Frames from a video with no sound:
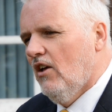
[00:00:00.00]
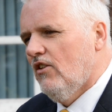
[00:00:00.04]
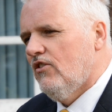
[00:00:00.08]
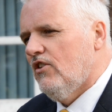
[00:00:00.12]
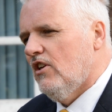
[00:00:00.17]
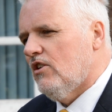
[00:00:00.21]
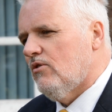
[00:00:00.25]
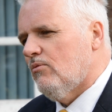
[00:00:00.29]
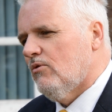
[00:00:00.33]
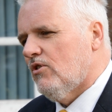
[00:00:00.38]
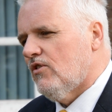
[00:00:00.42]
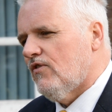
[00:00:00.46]

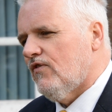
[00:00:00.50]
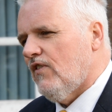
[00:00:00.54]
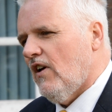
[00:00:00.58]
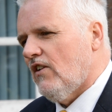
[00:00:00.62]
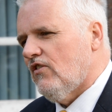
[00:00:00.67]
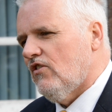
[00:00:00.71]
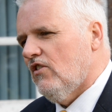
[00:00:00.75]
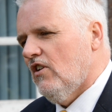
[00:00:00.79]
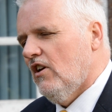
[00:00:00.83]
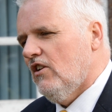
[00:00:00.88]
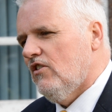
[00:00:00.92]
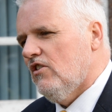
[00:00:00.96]
This was
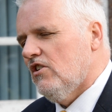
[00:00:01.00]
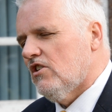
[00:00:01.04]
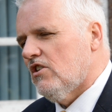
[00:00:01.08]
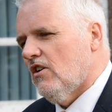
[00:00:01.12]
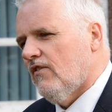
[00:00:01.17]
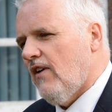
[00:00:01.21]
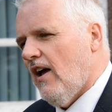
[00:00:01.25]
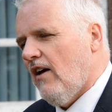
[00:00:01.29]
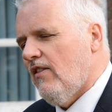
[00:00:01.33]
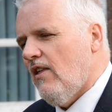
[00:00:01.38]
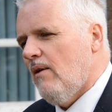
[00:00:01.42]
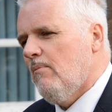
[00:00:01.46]
fascinating
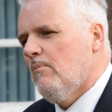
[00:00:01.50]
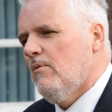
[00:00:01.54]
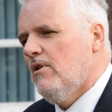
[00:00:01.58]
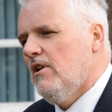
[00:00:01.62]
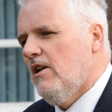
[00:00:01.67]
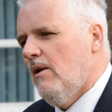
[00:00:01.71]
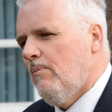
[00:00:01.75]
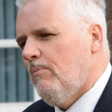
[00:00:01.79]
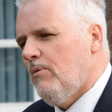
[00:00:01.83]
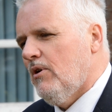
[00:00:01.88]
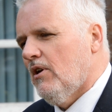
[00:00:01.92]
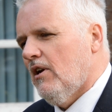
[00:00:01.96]
stuff, how they
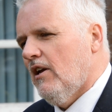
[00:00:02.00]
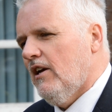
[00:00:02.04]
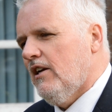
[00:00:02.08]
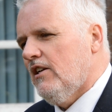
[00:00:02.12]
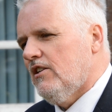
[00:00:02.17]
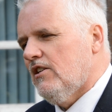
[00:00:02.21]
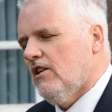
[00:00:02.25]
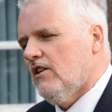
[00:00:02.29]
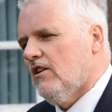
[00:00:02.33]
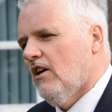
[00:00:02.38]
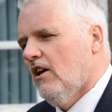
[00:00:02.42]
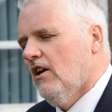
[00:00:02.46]

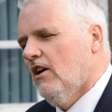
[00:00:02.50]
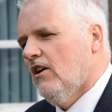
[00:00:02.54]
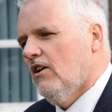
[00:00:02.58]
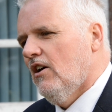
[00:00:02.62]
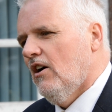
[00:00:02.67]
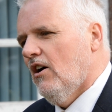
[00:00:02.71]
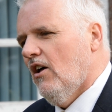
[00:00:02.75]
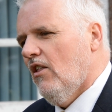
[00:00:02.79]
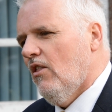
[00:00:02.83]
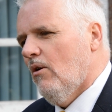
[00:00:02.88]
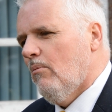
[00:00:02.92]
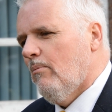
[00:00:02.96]
manipulated
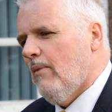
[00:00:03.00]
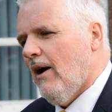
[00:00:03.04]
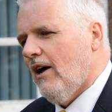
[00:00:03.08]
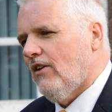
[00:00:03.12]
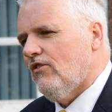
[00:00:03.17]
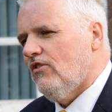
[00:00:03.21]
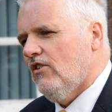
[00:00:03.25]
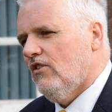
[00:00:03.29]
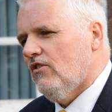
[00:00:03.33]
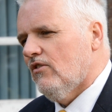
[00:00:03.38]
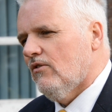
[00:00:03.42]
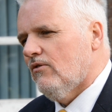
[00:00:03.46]
the
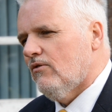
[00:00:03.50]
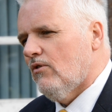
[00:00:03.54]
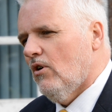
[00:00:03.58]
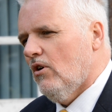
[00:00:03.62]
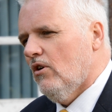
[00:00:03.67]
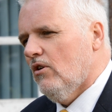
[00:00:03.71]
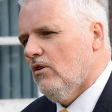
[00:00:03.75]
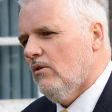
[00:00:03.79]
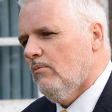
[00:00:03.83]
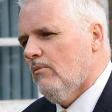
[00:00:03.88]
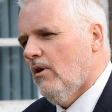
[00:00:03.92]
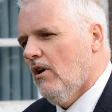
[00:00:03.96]
masses of
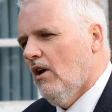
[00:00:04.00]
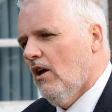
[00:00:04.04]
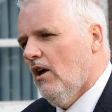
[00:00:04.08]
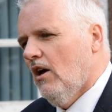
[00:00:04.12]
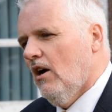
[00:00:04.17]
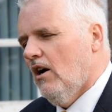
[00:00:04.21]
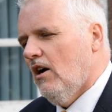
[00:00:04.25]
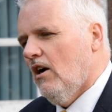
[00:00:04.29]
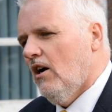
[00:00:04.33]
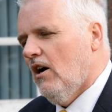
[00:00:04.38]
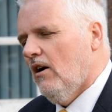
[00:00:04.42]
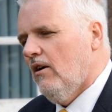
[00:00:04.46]
Rome.
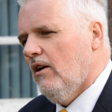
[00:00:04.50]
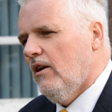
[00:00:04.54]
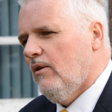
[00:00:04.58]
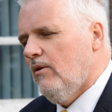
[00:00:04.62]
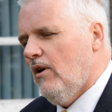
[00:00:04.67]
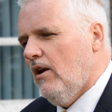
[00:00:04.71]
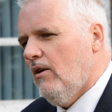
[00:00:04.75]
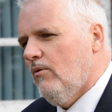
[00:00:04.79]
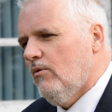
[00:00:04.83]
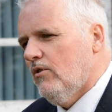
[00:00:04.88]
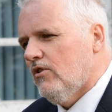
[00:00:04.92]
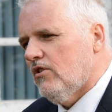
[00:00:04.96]

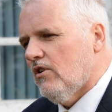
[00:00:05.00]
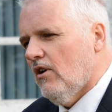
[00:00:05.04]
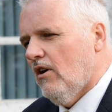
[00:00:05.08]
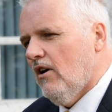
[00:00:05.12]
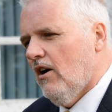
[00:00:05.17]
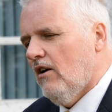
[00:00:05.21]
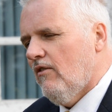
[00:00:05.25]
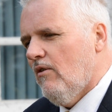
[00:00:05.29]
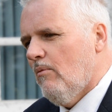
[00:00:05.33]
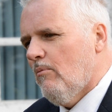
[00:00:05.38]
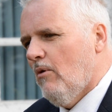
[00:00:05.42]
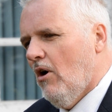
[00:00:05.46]
It was
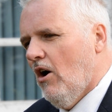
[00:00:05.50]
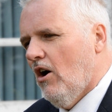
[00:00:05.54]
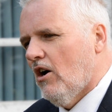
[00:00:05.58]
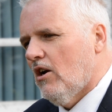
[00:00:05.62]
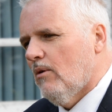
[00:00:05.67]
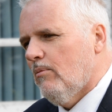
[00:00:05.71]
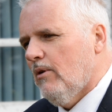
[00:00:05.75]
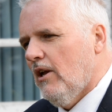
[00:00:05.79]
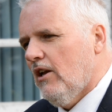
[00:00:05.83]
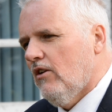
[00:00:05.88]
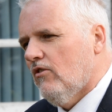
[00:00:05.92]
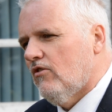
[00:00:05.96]
a
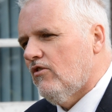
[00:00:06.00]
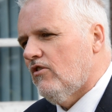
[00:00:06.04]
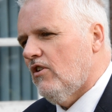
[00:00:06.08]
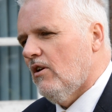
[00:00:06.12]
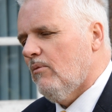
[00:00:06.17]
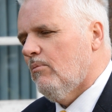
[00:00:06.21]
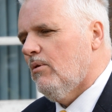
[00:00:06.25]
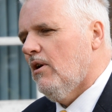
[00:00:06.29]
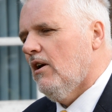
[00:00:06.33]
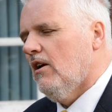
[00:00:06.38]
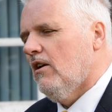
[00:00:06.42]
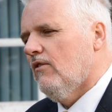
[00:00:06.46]
remarkably
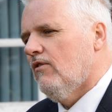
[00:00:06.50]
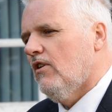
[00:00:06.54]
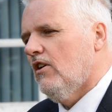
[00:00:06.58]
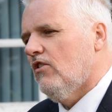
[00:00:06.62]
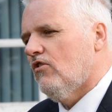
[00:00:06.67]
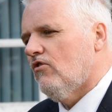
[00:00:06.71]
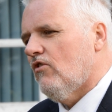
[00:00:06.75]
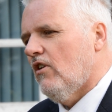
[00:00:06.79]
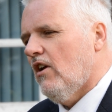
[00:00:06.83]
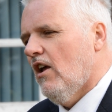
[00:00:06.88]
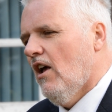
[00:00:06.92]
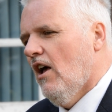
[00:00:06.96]
interesting period of
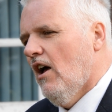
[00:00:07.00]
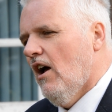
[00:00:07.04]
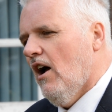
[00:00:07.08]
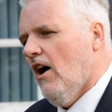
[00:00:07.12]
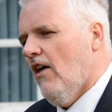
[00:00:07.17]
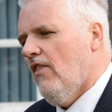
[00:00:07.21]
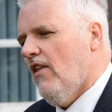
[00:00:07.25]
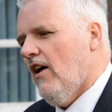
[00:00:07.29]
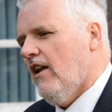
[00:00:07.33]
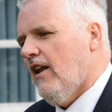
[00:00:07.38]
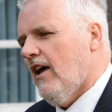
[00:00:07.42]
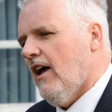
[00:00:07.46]
history,
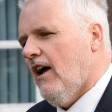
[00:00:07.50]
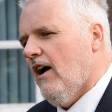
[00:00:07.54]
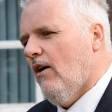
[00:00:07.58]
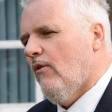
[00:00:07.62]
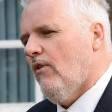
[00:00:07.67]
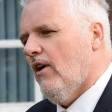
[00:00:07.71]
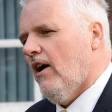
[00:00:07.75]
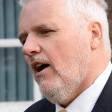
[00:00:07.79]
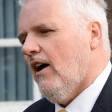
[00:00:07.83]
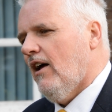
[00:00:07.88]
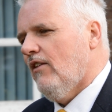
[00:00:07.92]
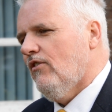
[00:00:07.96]
and then how
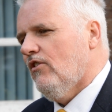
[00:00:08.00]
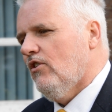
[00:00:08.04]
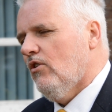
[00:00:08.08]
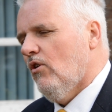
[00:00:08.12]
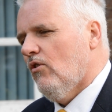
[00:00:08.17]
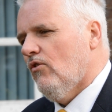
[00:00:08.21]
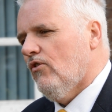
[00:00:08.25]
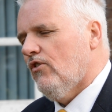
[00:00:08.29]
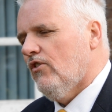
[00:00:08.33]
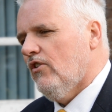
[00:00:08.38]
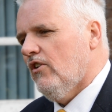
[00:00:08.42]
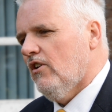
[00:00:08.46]
that handed
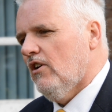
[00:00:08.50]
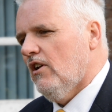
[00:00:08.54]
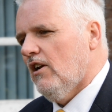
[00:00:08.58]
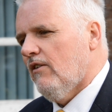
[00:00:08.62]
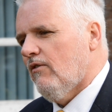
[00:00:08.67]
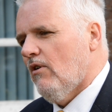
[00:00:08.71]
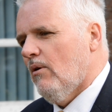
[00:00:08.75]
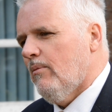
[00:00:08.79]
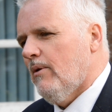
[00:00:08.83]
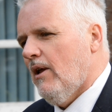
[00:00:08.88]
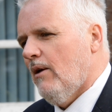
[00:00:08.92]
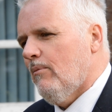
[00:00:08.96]
on to the early
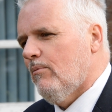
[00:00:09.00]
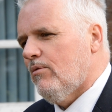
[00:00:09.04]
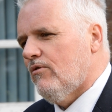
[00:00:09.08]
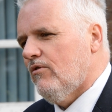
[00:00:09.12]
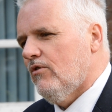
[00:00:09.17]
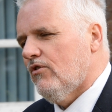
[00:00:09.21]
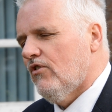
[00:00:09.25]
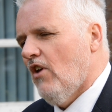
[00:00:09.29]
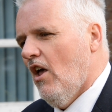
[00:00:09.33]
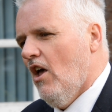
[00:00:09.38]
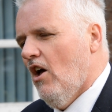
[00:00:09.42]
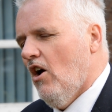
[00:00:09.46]
Roman
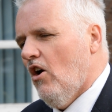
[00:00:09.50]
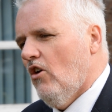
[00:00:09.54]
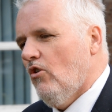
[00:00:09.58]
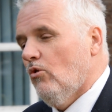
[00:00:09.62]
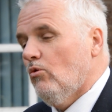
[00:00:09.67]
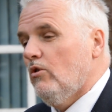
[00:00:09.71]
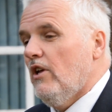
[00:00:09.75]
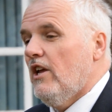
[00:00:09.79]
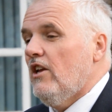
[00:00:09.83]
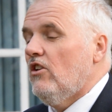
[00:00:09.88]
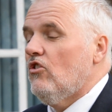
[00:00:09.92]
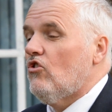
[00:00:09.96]
emperors, and
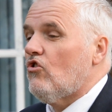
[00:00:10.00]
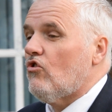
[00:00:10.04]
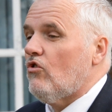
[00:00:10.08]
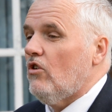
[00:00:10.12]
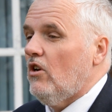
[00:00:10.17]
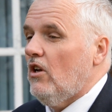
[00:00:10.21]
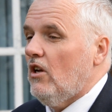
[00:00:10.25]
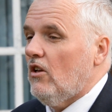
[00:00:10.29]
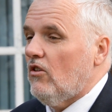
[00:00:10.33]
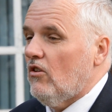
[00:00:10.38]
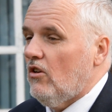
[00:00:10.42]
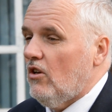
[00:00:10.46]
all the
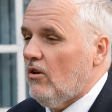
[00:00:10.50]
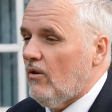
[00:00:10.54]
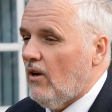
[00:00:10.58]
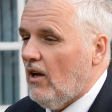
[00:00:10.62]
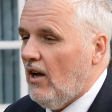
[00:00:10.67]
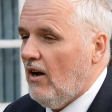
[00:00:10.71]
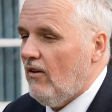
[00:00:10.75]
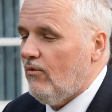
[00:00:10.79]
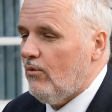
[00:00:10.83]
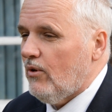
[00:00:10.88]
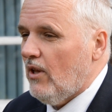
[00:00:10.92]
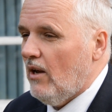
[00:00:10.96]
intrigue that you
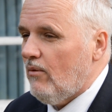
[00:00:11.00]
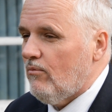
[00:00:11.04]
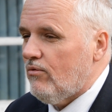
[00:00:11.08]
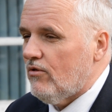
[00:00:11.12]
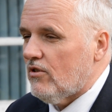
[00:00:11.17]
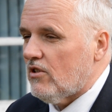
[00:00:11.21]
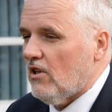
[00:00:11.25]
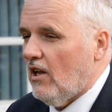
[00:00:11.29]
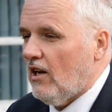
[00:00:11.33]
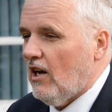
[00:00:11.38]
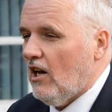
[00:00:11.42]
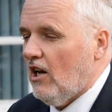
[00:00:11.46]
have with
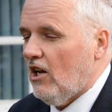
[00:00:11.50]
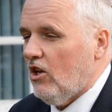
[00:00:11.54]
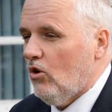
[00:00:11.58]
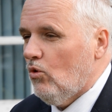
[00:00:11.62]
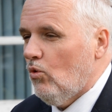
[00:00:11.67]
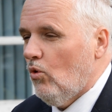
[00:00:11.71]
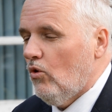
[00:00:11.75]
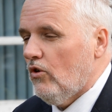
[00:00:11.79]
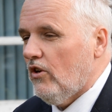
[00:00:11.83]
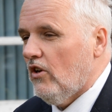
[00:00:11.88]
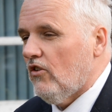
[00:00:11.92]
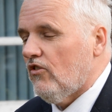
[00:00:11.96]
emperors like
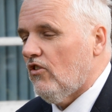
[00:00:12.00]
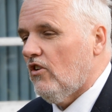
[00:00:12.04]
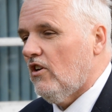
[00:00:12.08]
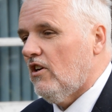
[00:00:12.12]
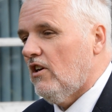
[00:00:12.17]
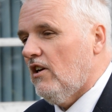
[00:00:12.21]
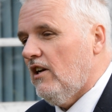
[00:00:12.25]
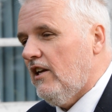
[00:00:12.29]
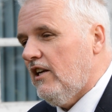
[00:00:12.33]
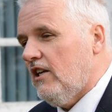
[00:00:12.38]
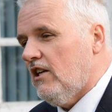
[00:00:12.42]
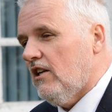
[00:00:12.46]
Claudius and
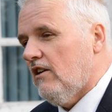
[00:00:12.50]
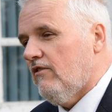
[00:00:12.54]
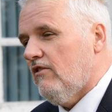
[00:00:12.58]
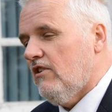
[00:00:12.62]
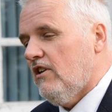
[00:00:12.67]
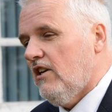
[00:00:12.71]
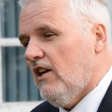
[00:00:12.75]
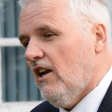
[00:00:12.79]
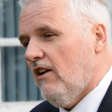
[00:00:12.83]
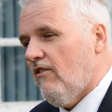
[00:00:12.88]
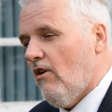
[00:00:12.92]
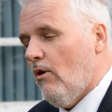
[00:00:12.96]
Caligula
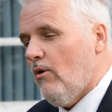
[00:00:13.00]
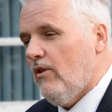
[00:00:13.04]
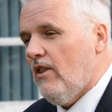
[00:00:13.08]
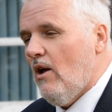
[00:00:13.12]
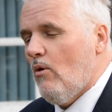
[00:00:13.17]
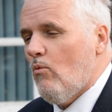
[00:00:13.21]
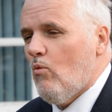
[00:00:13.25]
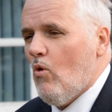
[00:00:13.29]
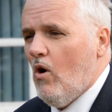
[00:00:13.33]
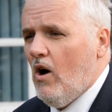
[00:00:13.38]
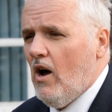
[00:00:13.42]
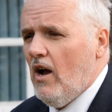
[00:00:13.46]
and Nero, and
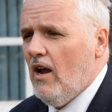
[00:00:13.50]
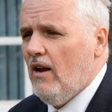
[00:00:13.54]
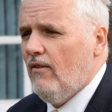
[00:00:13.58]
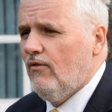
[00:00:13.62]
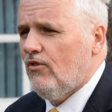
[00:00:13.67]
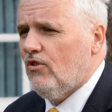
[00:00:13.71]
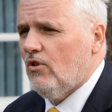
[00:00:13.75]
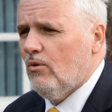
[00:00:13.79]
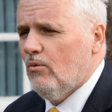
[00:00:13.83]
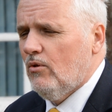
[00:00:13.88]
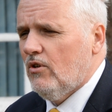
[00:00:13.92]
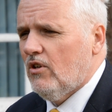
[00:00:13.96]
their
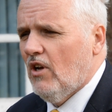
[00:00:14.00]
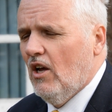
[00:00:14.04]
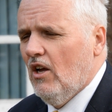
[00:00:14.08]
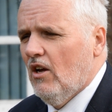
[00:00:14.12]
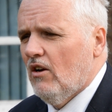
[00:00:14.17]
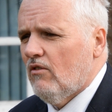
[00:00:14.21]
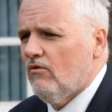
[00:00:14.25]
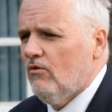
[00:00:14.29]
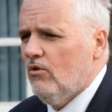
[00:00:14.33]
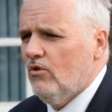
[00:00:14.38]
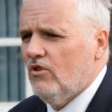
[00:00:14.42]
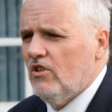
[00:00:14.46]
wives who would
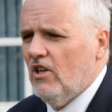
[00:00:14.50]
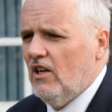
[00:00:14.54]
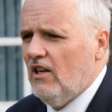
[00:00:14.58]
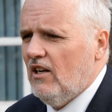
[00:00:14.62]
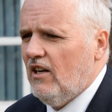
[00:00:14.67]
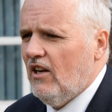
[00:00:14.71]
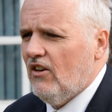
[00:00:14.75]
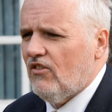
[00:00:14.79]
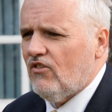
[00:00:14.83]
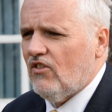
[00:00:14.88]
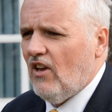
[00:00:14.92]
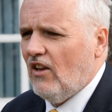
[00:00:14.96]

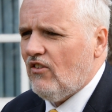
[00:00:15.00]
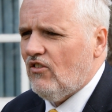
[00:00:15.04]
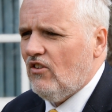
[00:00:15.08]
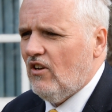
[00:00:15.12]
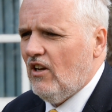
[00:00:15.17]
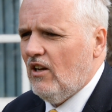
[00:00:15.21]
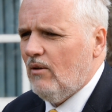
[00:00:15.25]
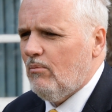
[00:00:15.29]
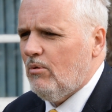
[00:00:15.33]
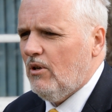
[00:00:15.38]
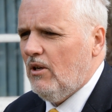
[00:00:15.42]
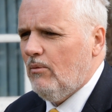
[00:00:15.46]
routinely
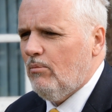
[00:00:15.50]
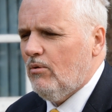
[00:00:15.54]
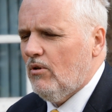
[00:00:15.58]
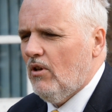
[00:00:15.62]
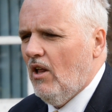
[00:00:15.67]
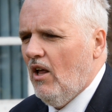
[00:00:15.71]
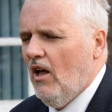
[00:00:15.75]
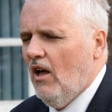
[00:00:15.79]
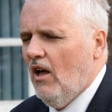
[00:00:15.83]
assassinate people.